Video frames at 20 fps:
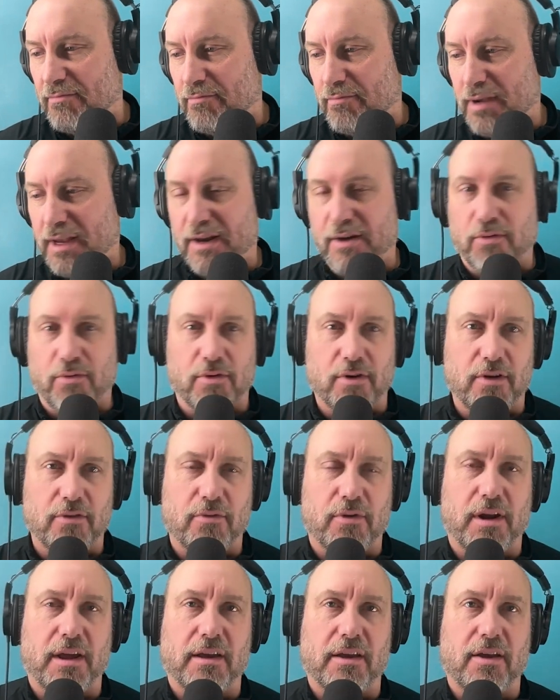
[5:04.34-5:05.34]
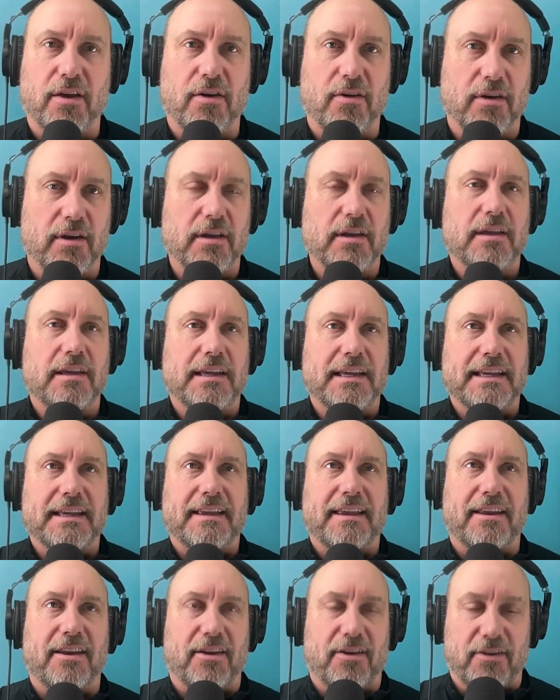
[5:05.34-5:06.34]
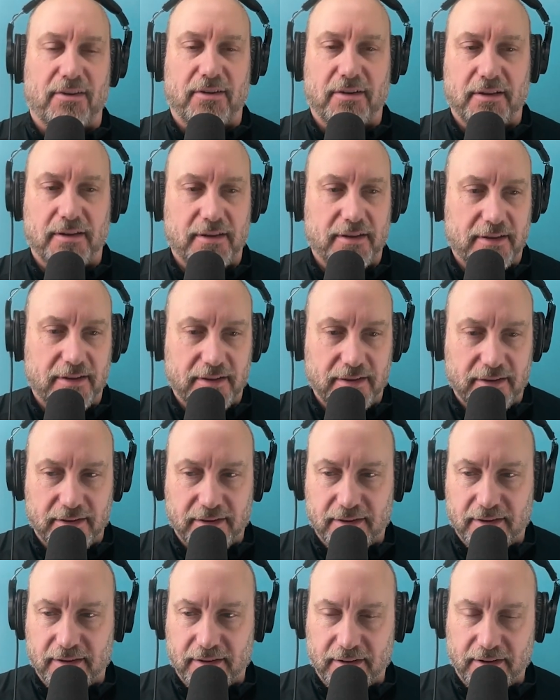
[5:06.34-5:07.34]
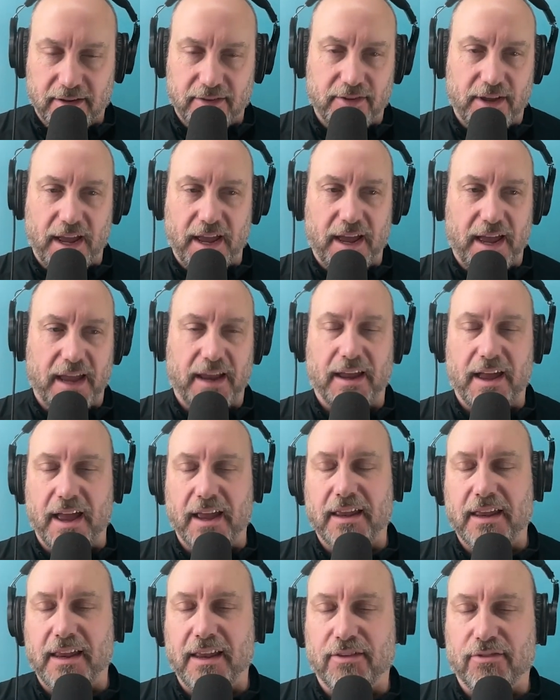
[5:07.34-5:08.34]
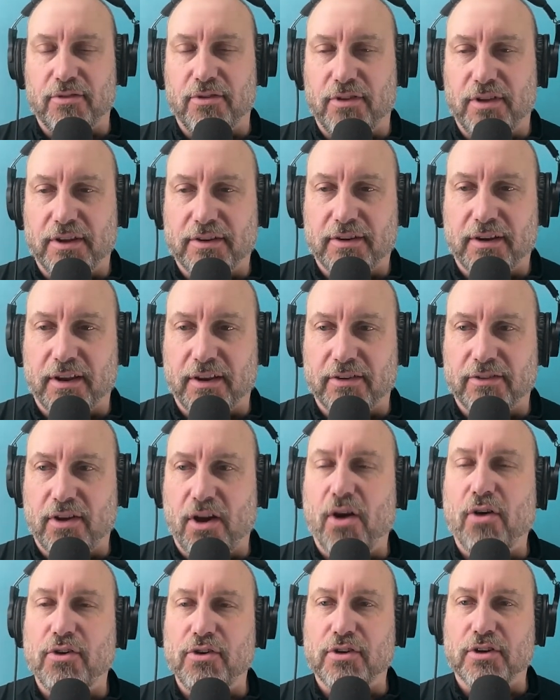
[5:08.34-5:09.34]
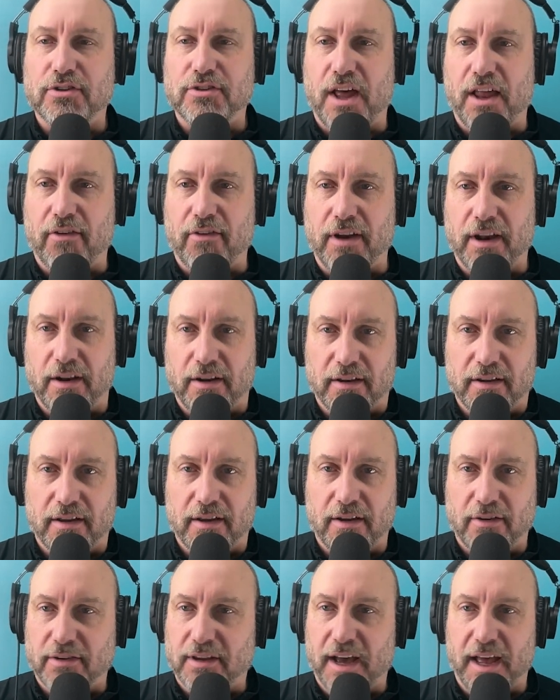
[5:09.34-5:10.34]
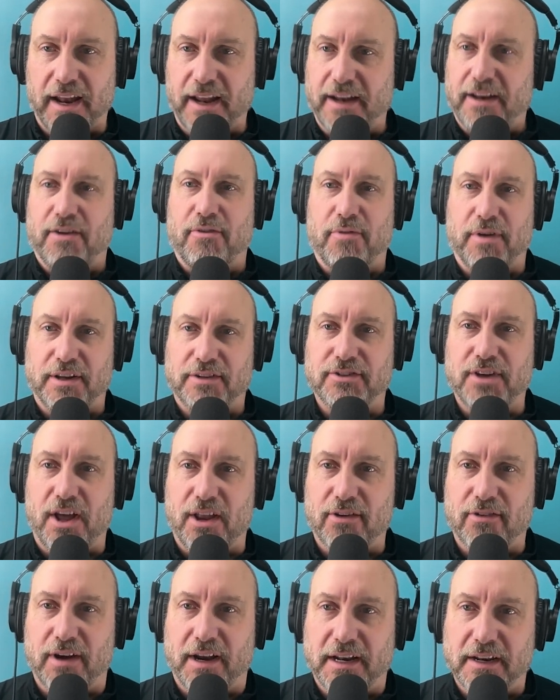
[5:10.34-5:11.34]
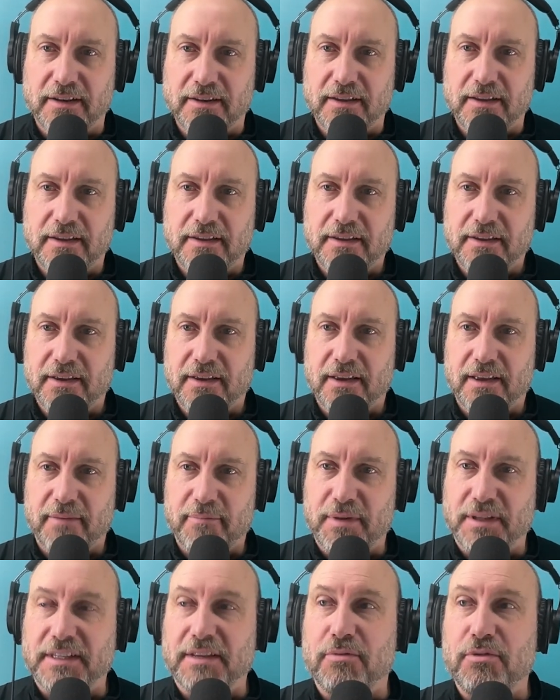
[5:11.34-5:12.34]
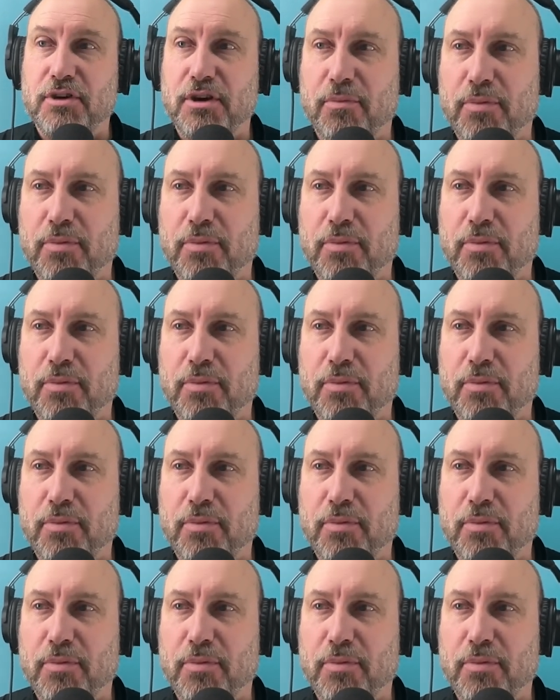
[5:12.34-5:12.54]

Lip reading: be in a world where I go, you know, oh, I can get through this. I guess, oh, you can tolerate it. Oh God, I don't want to tolerate it. But then when you